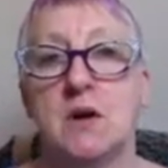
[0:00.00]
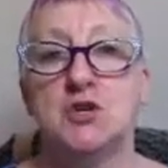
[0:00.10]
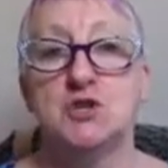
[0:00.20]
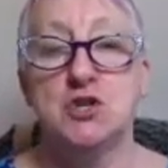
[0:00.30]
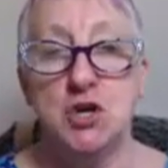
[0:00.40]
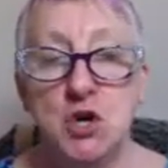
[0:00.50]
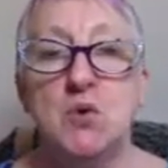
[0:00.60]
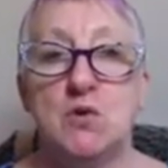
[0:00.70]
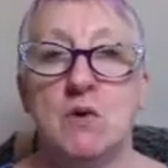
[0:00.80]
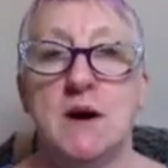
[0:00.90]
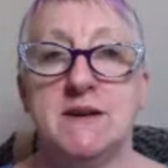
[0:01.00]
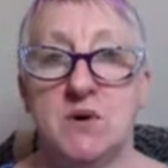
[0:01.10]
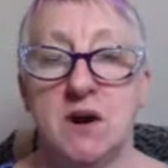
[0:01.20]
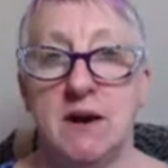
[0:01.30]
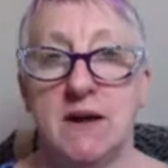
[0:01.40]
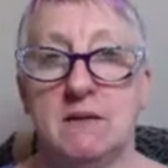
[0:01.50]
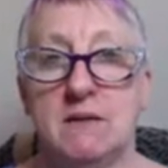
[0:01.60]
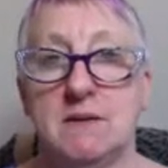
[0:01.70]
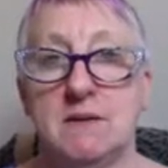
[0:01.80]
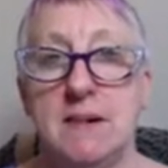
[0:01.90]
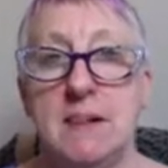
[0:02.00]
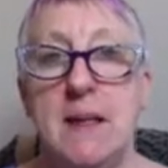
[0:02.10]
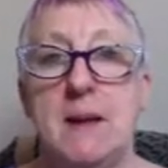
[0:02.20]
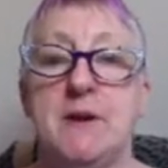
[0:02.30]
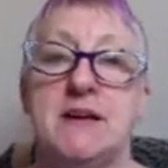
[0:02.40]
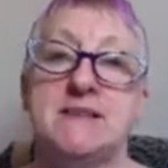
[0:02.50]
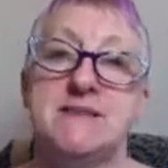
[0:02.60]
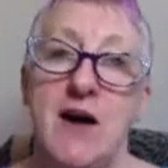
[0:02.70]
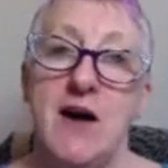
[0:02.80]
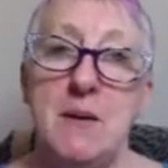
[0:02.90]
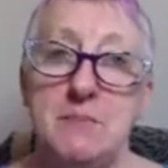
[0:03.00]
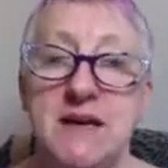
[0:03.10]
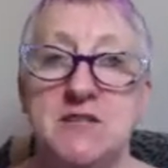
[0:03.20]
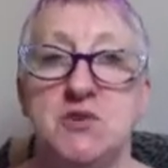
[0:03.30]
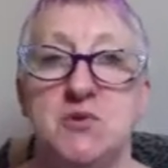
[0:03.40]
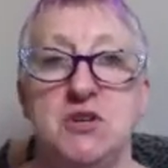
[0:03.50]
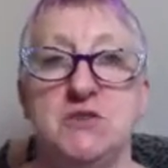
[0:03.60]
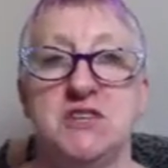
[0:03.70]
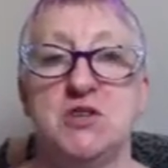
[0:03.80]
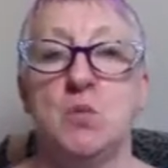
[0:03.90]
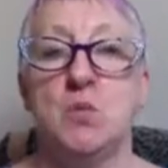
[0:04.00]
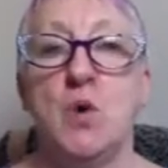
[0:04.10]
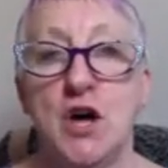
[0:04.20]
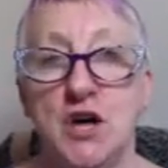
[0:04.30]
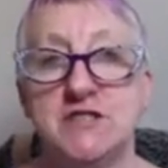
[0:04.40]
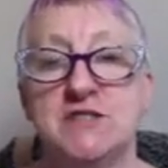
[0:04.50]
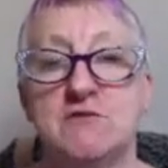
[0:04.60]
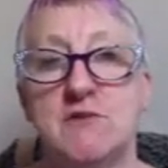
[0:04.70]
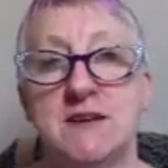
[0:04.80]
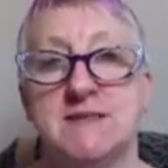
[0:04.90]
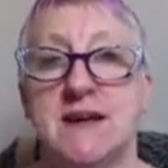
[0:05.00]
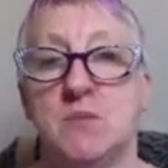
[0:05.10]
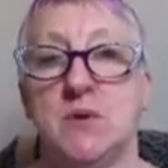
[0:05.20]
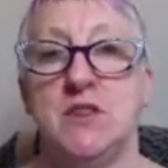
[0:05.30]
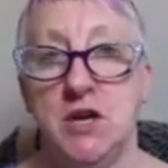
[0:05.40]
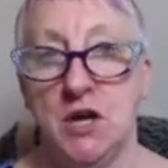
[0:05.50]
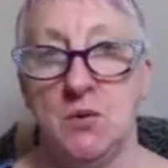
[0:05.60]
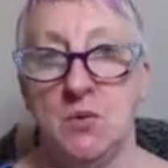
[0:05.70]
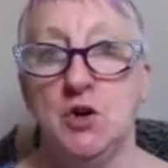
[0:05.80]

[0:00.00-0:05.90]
to your ideal client, because that means you're using the words that resonate with you,